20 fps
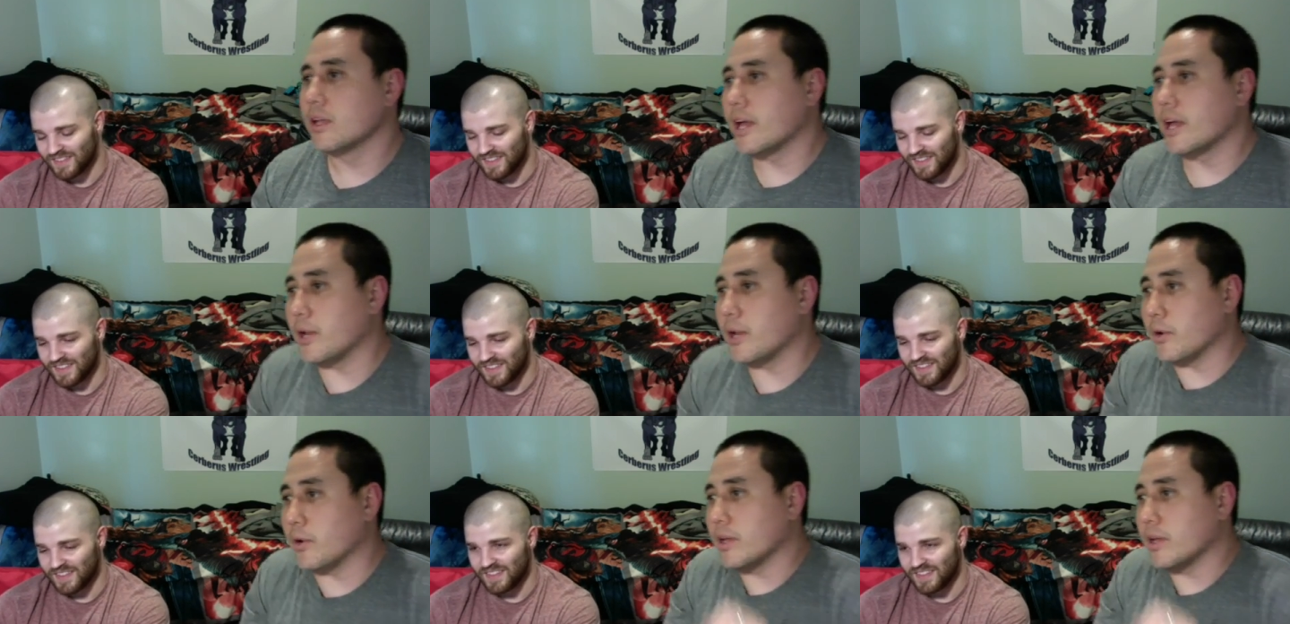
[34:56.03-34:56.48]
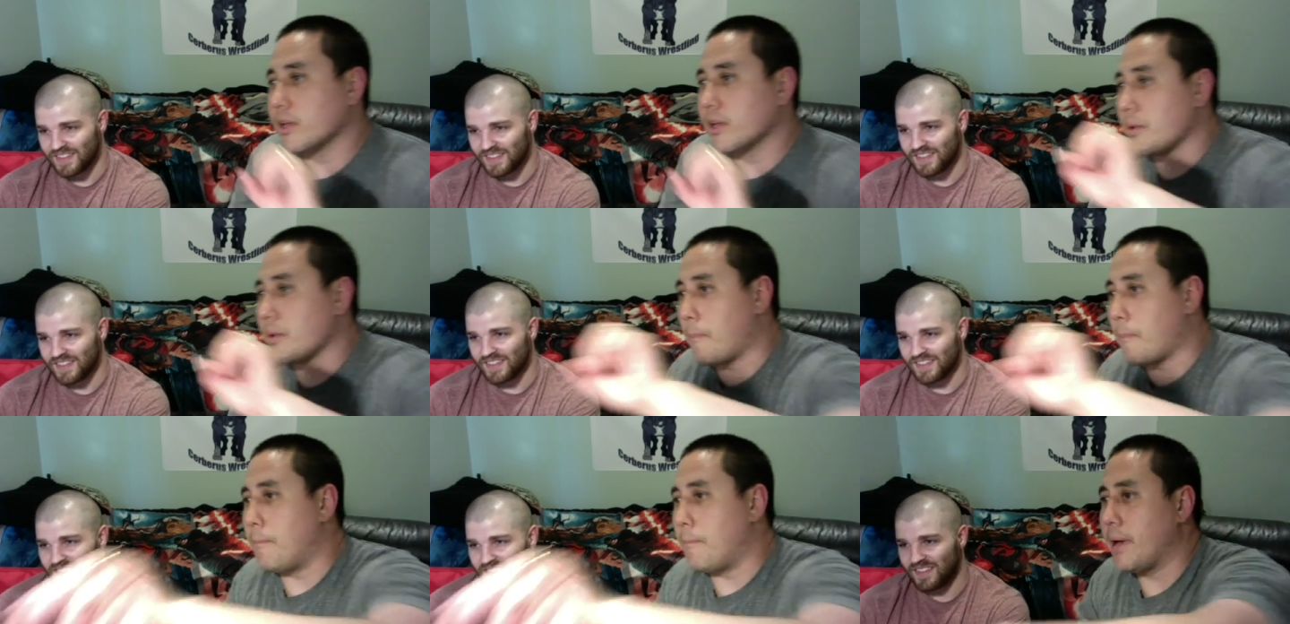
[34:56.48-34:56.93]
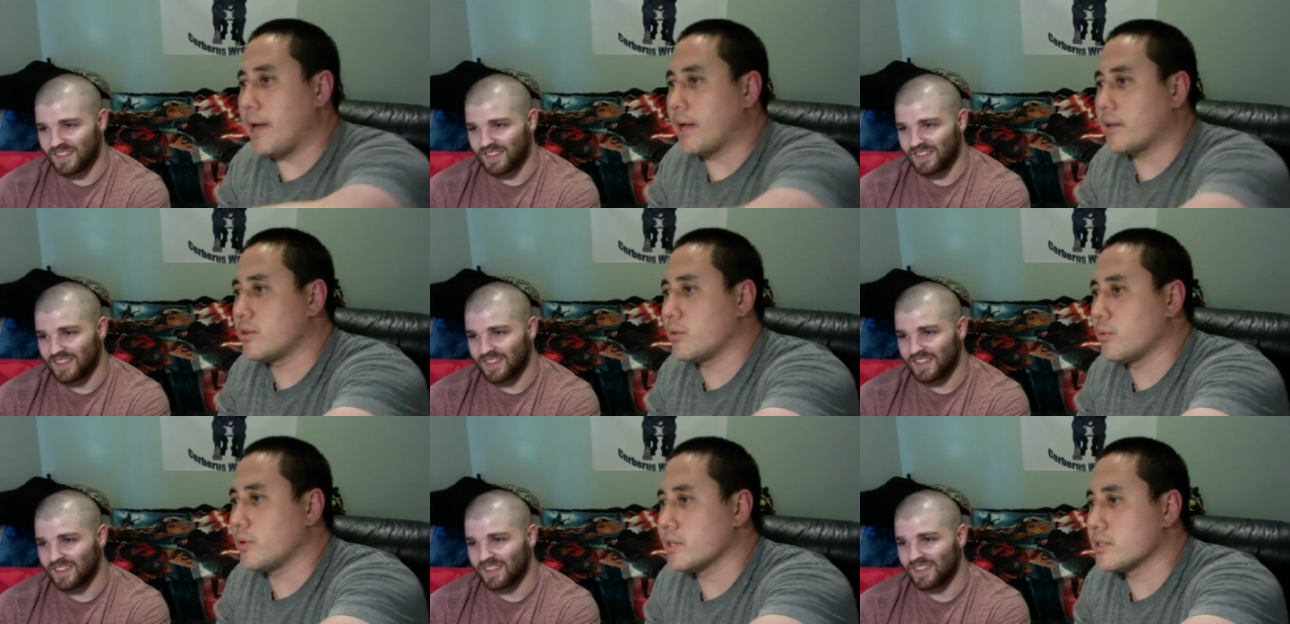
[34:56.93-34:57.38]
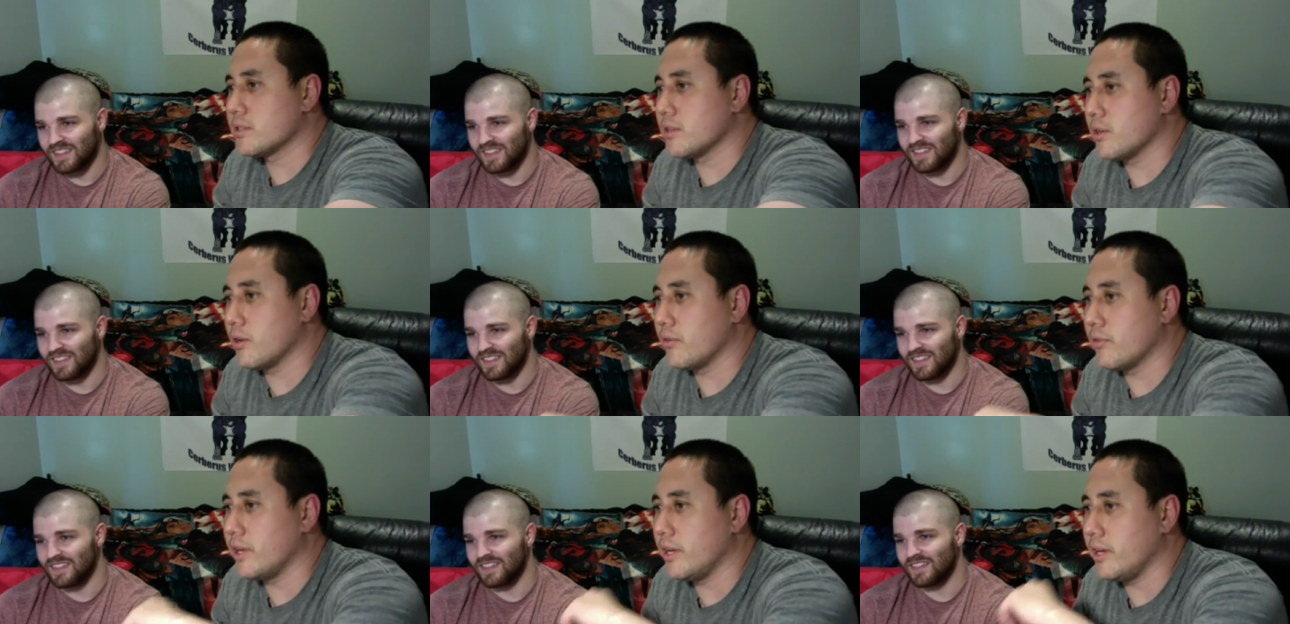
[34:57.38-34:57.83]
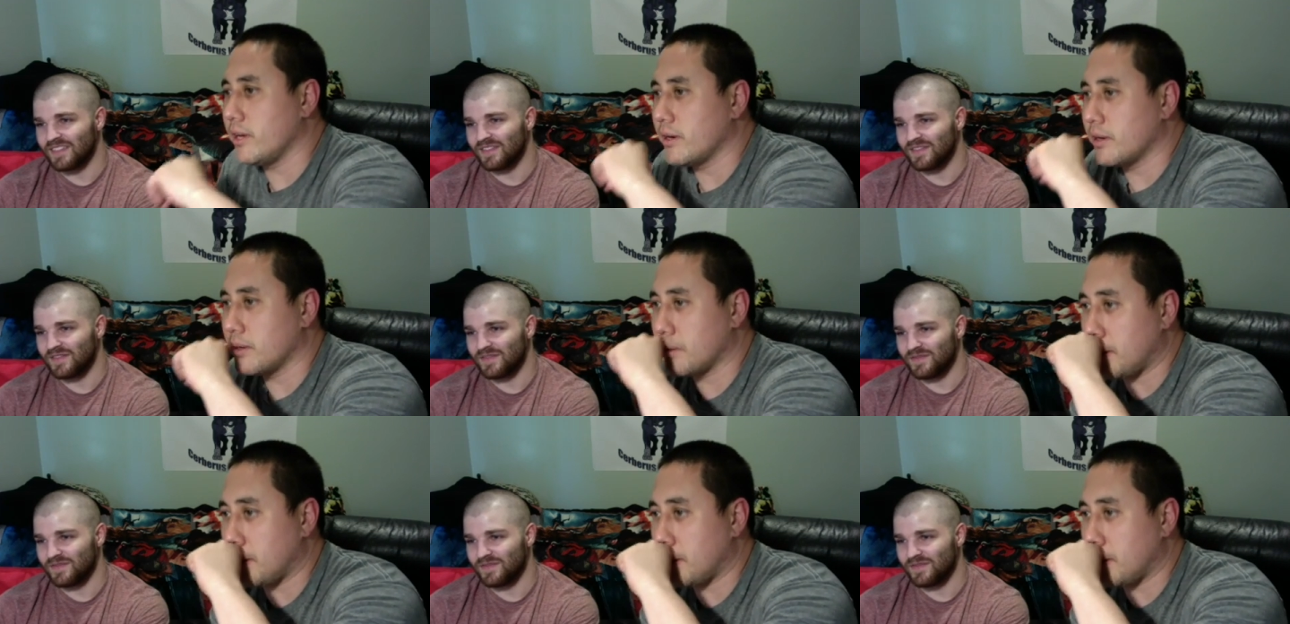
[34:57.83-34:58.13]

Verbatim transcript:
Speaker 1: anyway, back to wrestling over here.